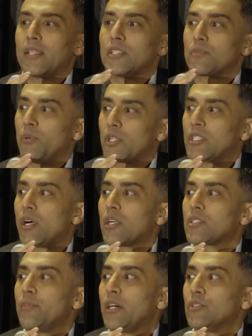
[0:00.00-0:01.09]
in his book, he
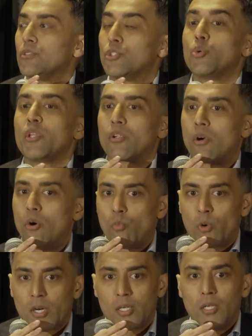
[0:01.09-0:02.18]
talks about doing your
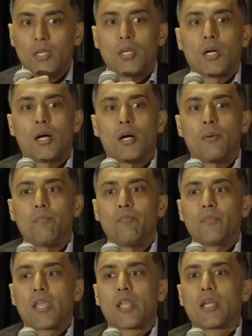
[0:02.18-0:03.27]
homework. And
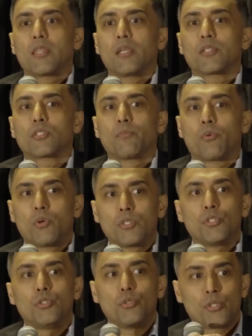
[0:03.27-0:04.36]
I think it's
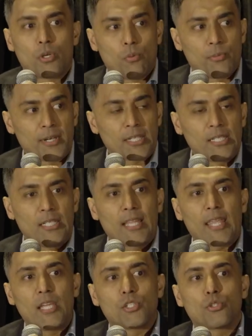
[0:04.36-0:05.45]
important to do your homework
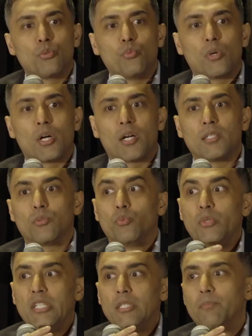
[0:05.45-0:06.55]
and to
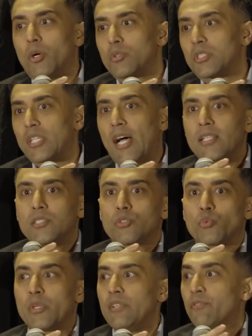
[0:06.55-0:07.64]
read both sides,
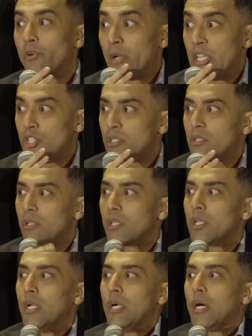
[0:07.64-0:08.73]
read
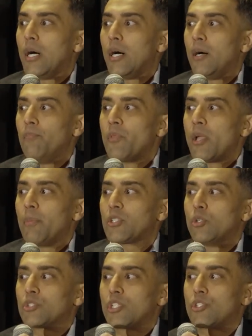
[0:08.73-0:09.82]
voraciously. But
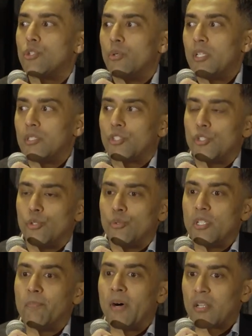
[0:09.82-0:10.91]
don't just do it to
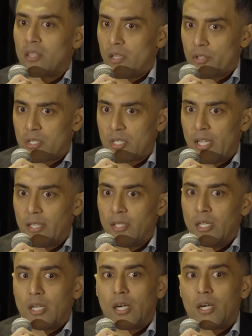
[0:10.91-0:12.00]
debunk the other side.
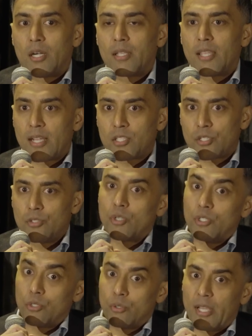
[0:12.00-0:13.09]
Yes, you
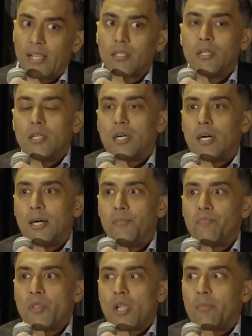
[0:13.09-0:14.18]
can do that,
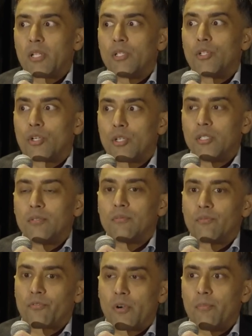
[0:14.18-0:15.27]
but learn
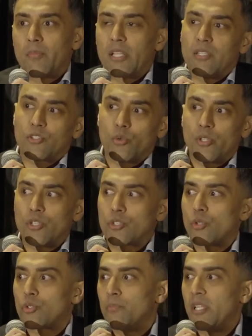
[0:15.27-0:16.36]
from, and so in your
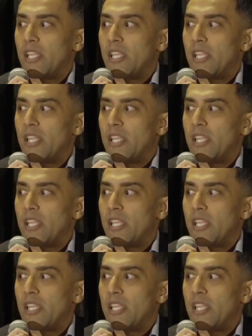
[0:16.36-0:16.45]
social